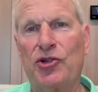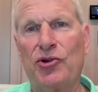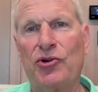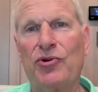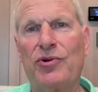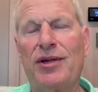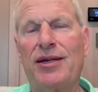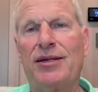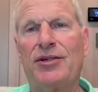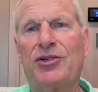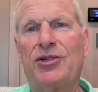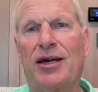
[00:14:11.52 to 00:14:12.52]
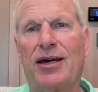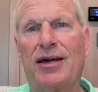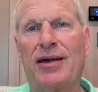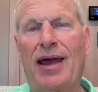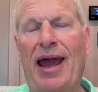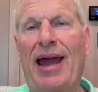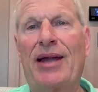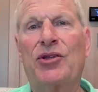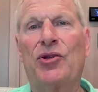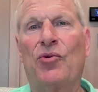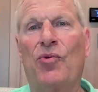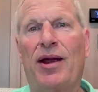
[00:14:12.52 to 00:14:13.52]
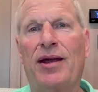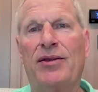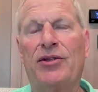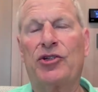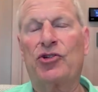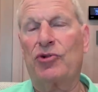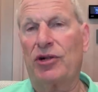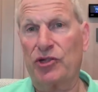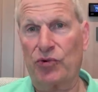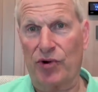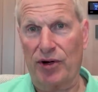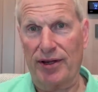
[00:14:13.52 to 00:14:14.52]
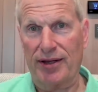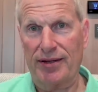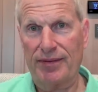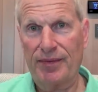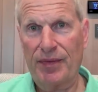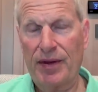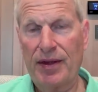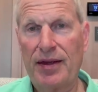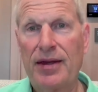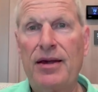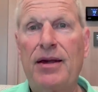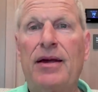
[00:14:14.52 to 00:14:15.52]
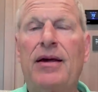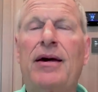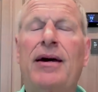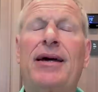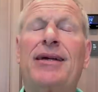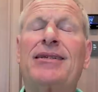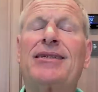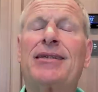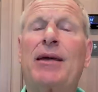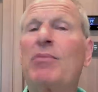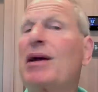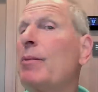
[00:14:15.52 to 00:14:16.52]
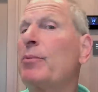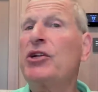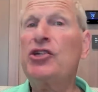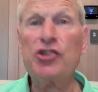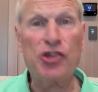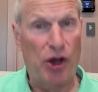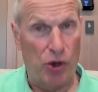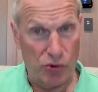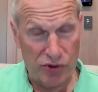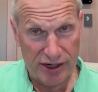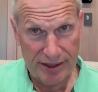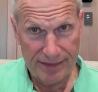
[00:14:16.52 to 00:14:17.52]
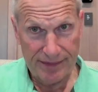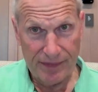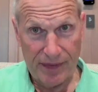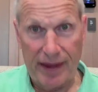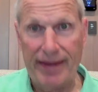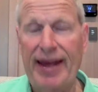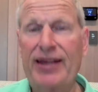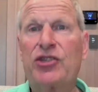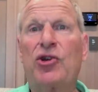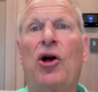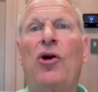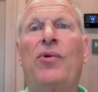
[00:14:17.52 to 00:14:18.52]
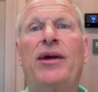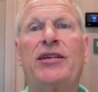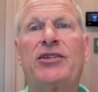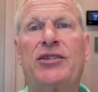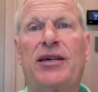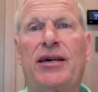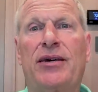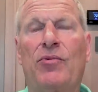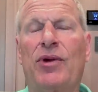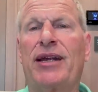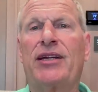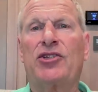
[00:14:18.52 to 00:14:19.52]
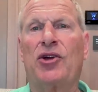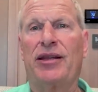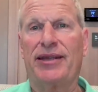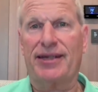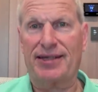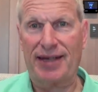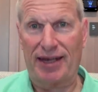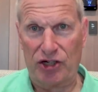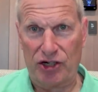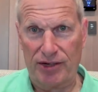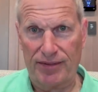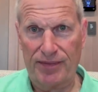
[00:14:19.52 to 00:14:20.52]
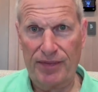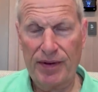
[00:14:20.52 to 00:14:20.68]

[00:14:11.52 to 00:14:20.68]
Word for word: do is uh, act in a way that's trustworthy. Uh, some companies don't, and that's always uh, what gets all the attention.